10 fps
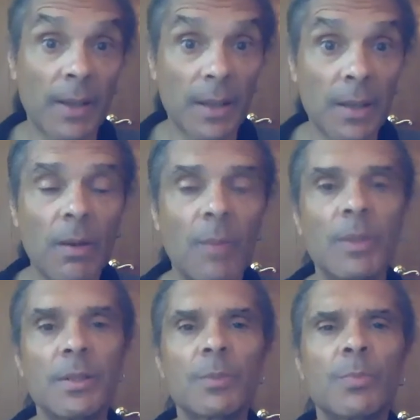here, I
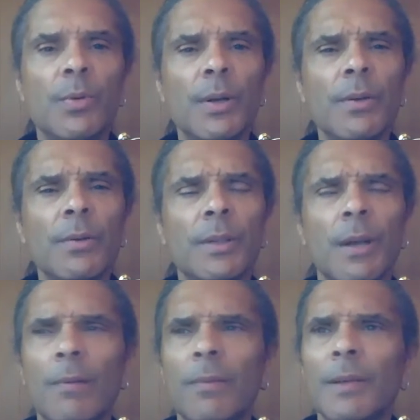mean just bring
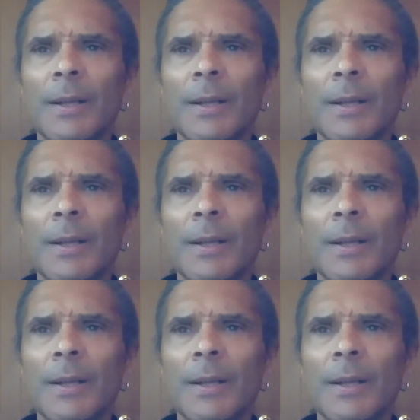yourself